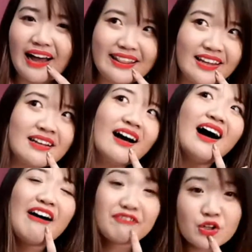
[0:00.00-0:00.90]
I think uh,
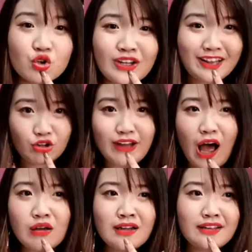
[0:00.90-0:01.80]
afternoon until
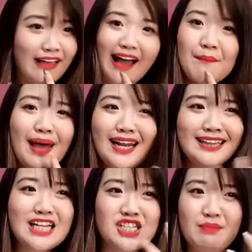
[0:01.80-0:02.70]
now. Yeah, I barely
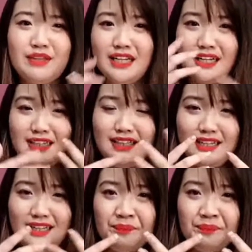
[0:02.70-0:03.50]
touch up the, the